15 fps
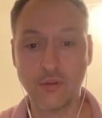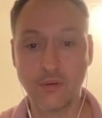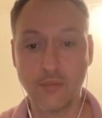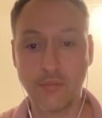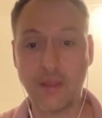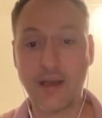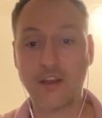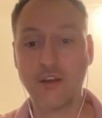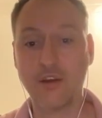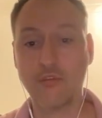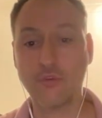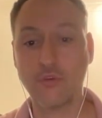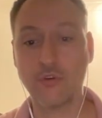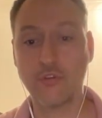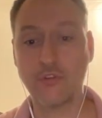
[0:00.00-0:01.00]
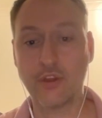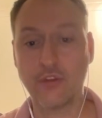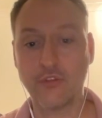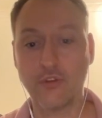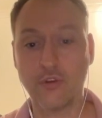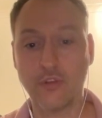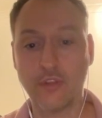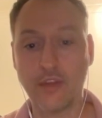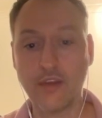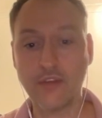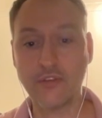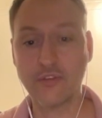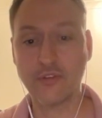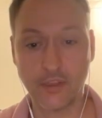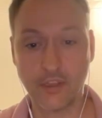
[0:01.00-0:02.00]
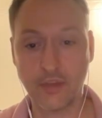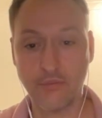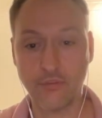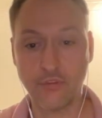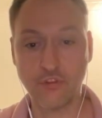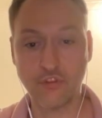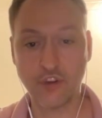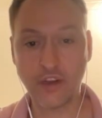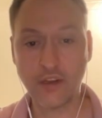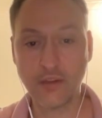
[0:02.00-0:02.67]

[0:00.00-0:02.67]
Black, of course, says no thanks, gives the check.